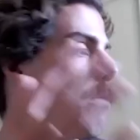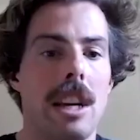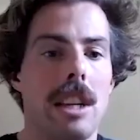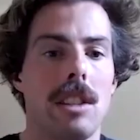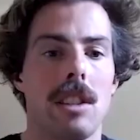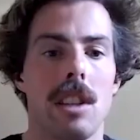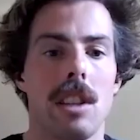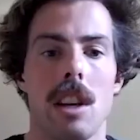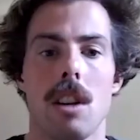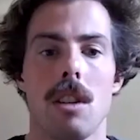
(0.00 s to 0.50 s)

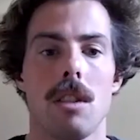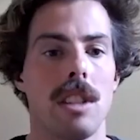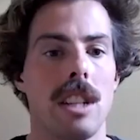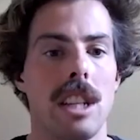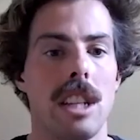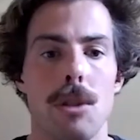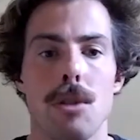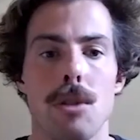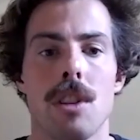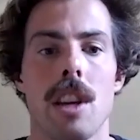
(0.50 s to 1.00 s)
with data
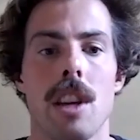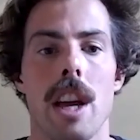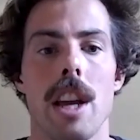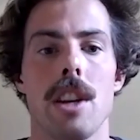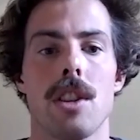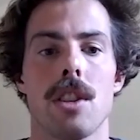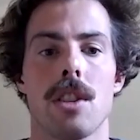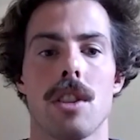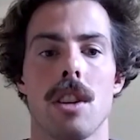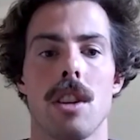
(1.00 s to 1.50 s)
on
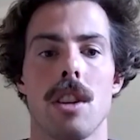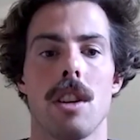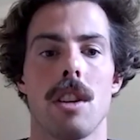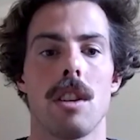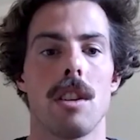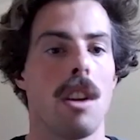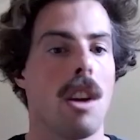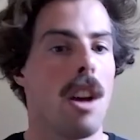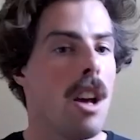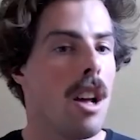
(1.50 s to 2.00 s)

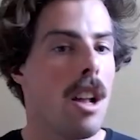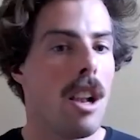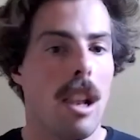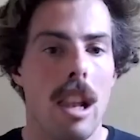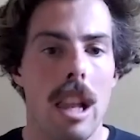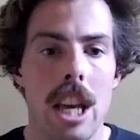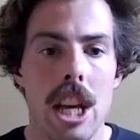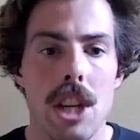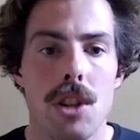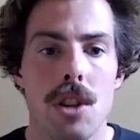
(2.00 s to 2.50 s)
education,
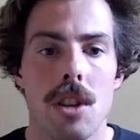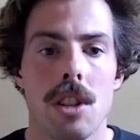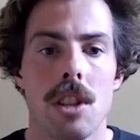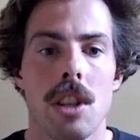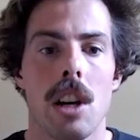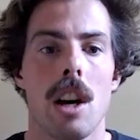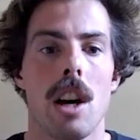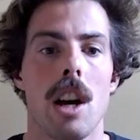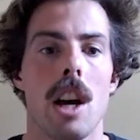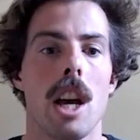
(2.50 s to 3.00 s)
leisure
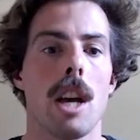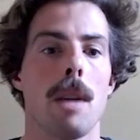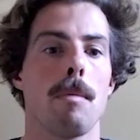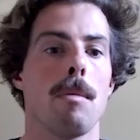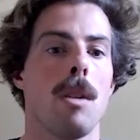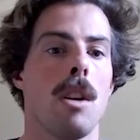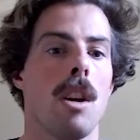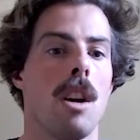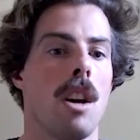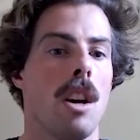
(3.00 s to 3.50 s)

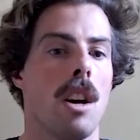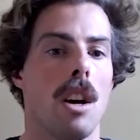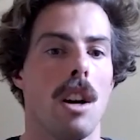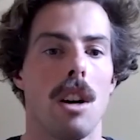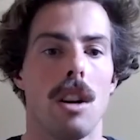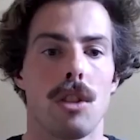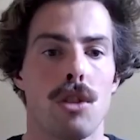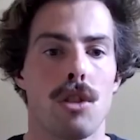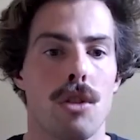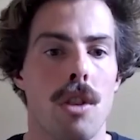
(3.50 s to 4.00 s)
time,
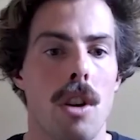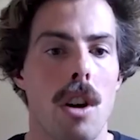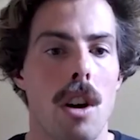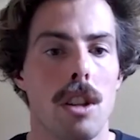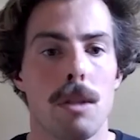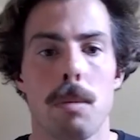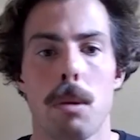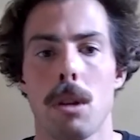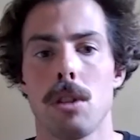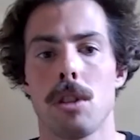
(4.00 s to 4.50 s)
uh,
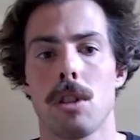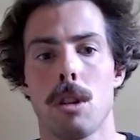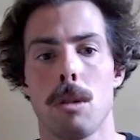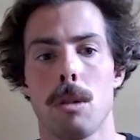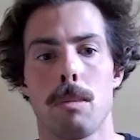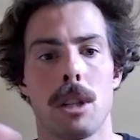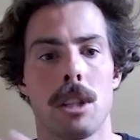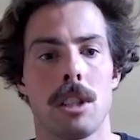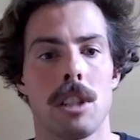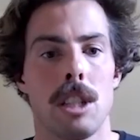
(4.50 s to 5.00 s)
trust, political
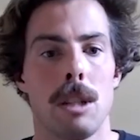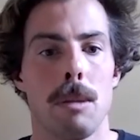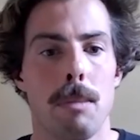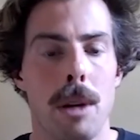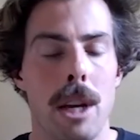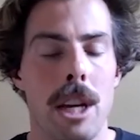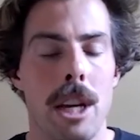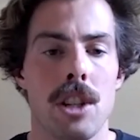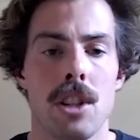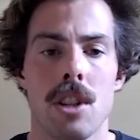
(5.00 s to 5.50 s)

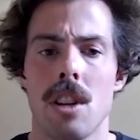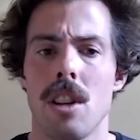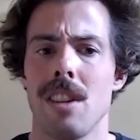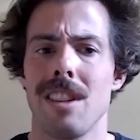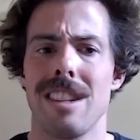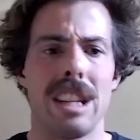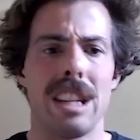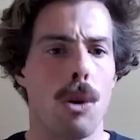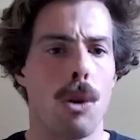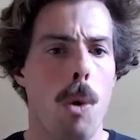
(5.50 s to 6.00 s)

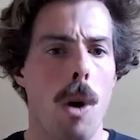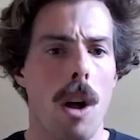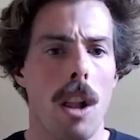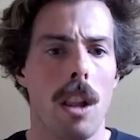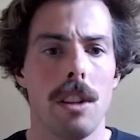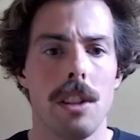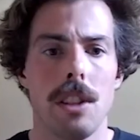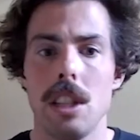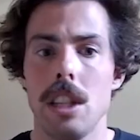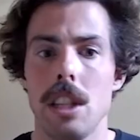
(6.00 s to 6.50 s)
participation,
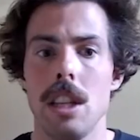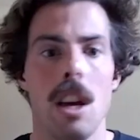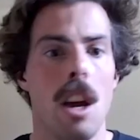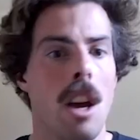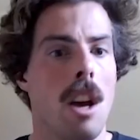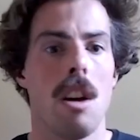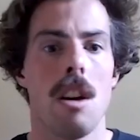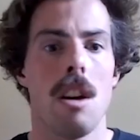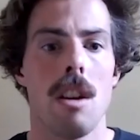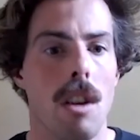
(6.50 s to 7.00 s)
inequality,
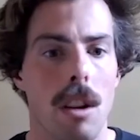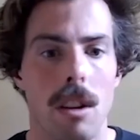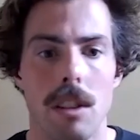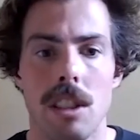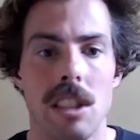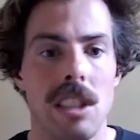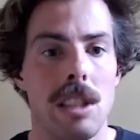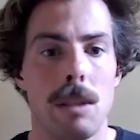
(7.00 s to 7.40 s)
uh,